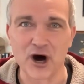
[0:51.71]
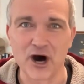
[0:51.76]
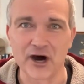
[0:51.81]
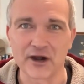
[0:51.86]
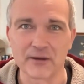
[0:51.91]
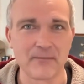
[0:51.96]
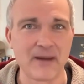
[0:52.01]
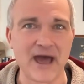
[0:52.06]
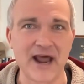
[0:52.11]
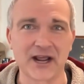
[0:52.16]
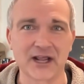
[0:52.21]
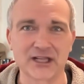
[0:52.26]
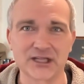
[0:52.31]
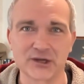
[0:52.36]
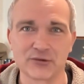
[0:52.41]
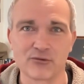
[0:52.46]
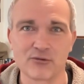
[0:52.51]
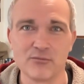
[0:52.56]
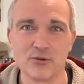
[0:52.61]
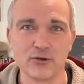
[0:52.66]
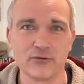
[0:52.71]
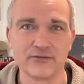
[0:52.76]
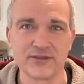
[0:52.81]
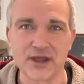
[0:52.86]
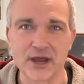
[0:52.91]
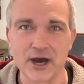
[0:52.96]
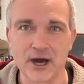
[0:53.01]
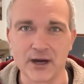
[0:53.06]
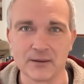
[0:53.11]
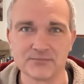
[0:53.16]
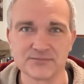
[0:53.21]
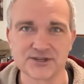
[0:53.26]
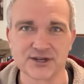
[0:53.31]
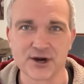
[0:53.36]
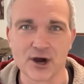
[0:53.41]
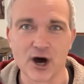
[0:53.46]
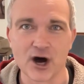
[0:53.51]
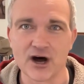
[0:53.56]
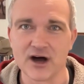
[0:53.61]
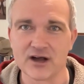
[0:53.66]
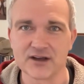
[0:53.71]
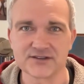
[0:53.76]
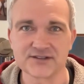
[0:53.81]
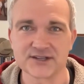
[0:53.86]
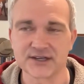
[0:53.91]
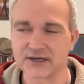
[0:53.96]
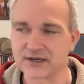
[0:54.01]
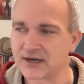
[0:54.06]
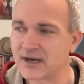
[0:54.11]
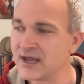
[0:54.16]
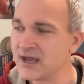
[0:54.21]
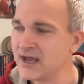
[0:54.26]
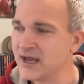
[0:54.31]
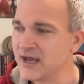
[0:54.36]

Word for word: automatically remove the ums and ahs and